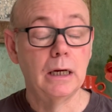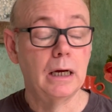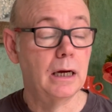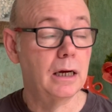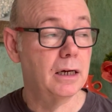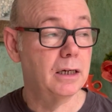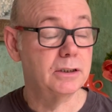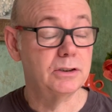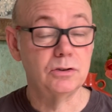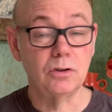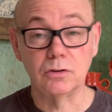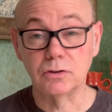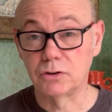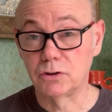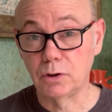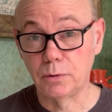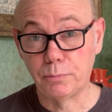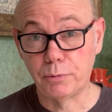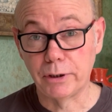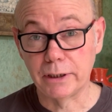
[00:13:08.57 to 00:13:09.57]
It's not
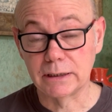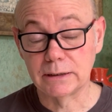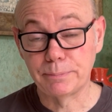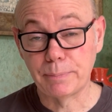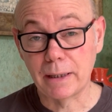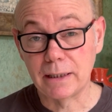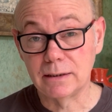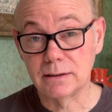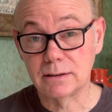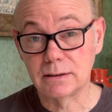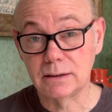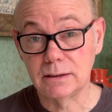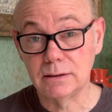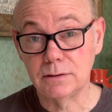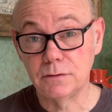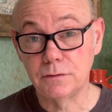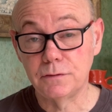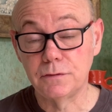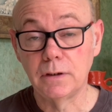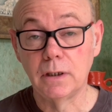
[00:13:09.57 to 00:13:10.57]
super
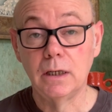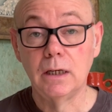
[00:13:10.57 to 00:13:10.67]
expensive.